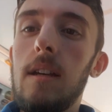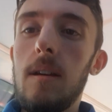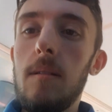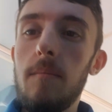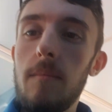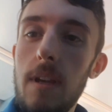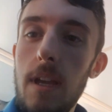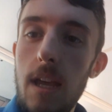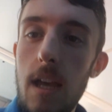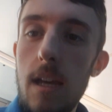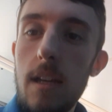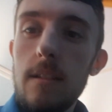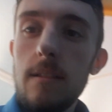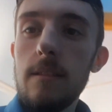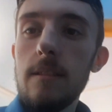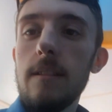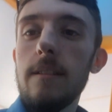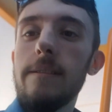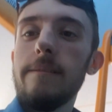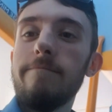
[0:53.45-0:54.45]
But yeah,
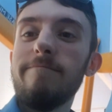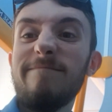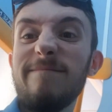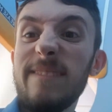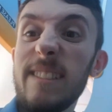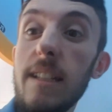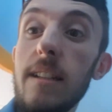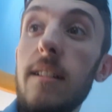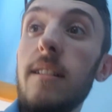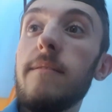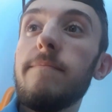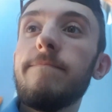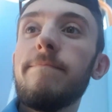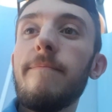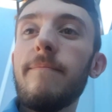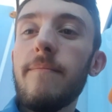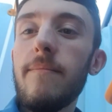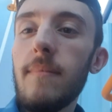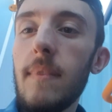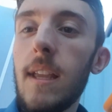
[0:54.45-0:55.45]
so
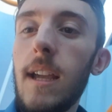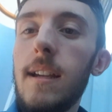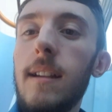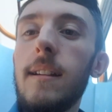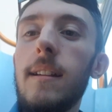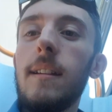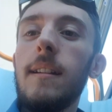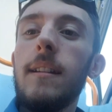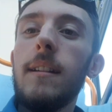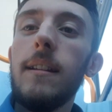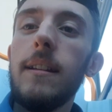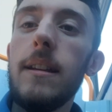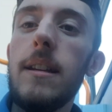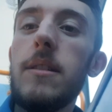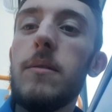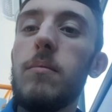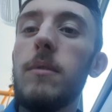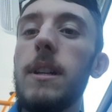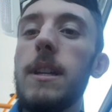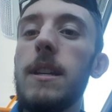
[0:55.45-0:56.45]
it
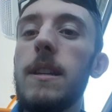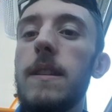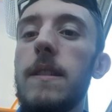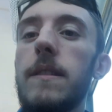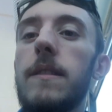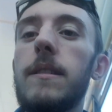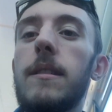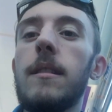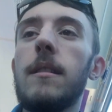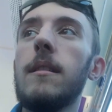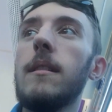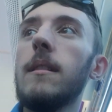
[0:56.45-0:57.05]
is what it is.